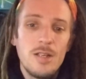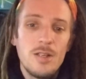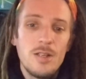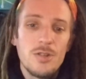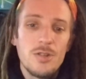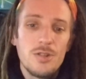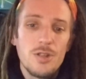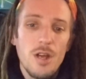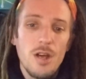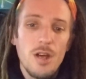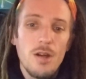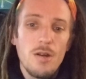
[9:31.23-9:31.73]

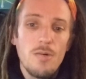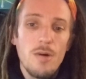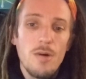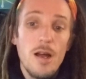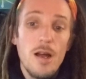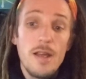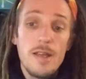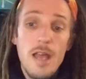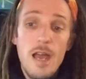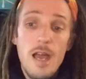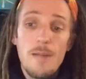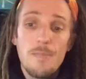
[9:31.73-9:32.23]
So
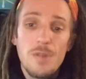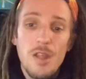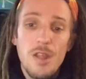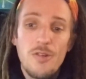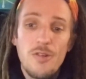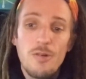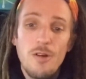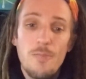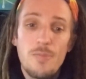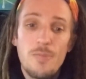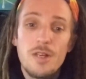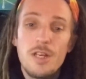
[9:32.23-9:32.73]
yeah, if
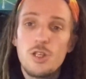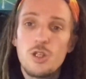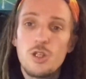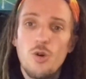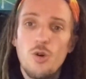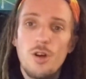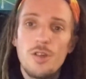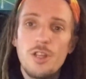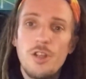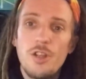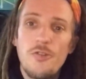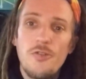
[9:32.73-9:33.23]
you have been
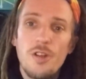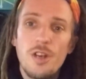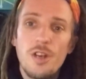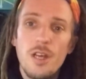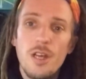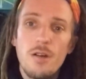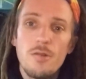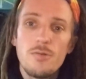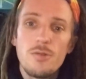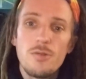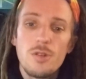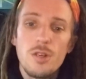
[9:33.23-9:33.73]
enjoying these
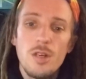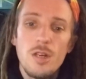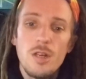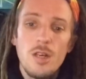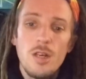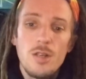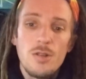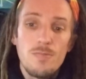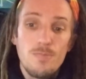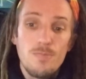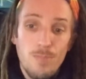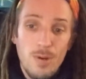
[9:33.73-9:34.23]
videos,
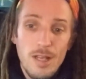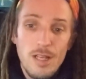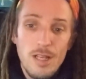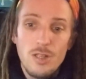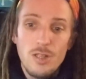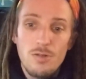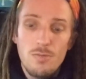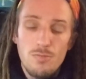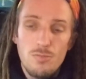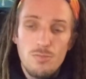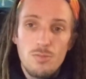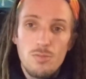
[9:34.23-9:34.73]

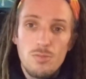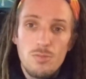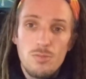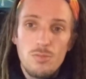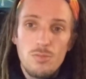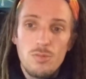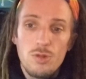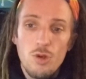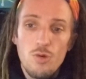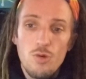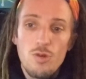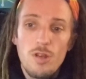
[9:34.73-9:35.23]
please
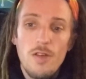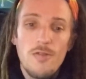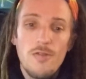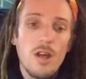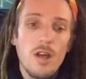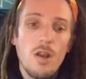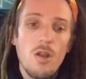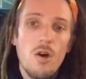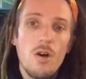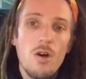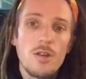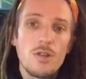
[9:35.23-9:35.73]
do give it a
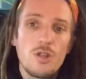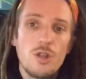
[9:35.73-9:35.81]
like.